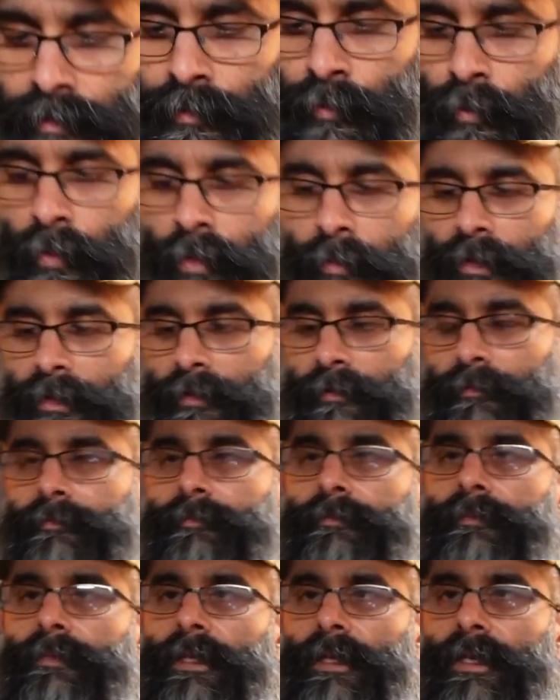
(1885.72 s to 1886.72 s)
normal
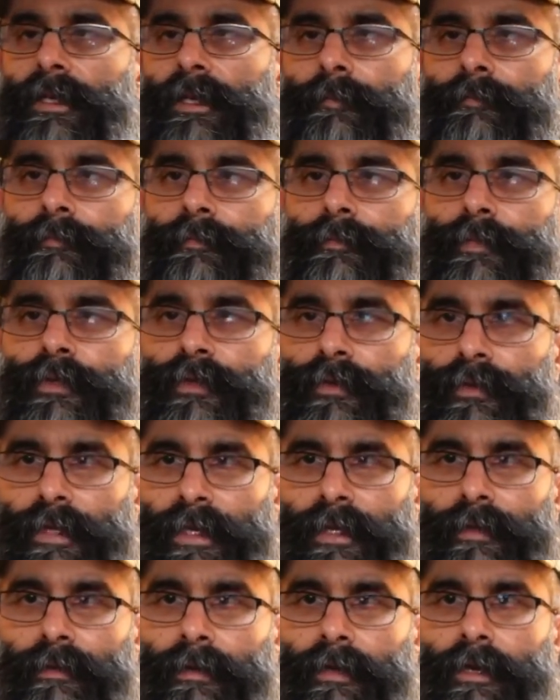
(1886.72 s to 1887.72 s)

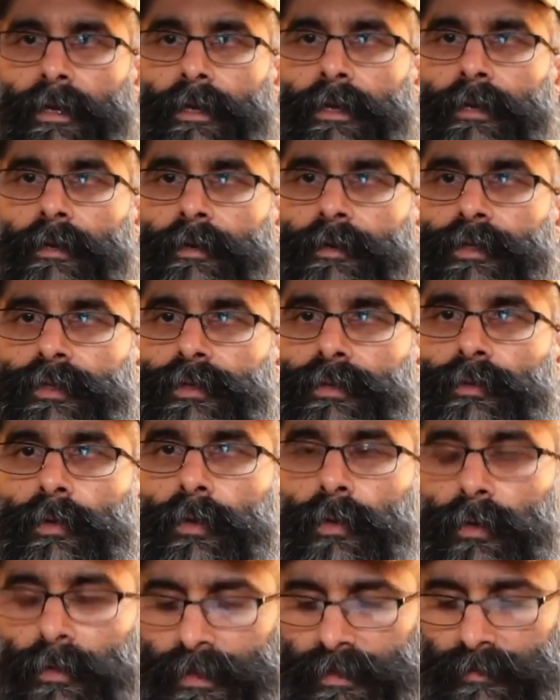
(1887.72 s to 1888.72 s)
shooting, just
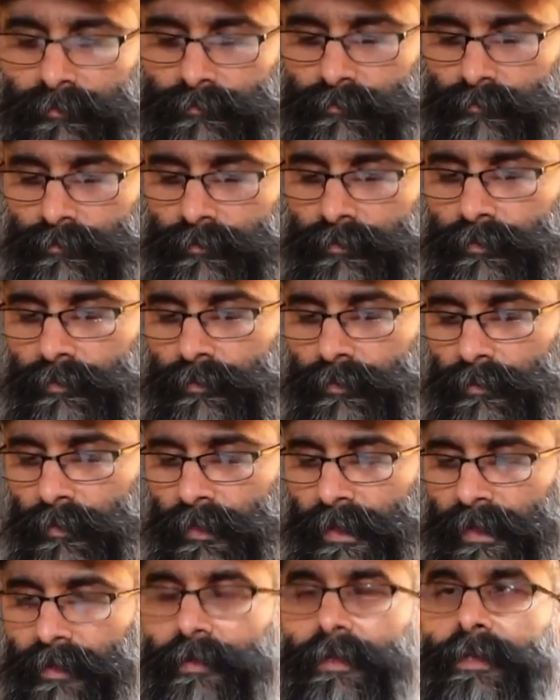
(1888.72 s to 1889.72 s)
hold it
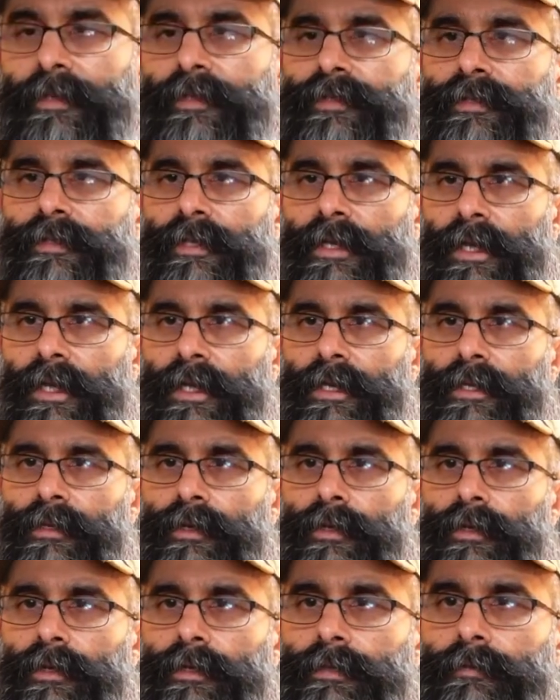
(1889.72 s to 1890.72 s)
like this, and
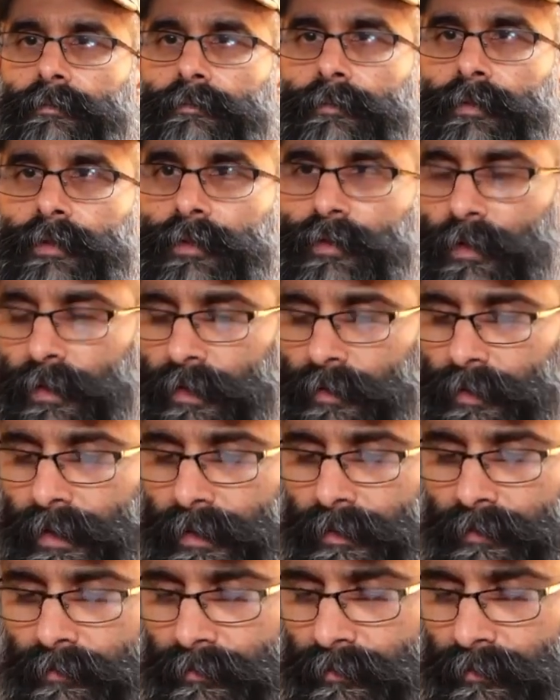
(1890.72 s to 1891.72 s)
you could trigger it